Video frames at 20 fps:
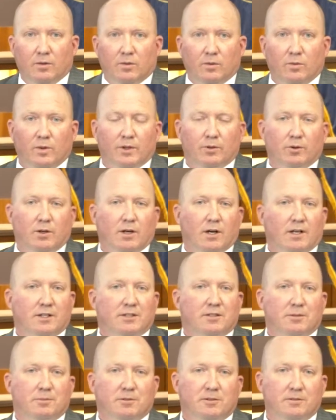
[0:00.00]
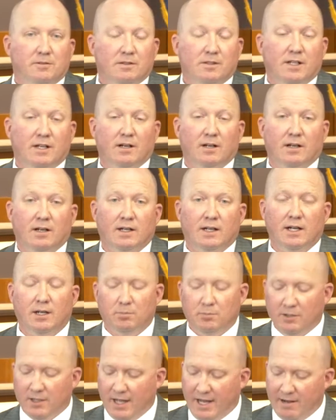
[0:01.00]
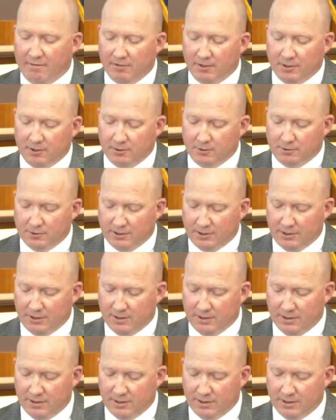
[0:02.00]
With regards to approval, there are a couple avenues.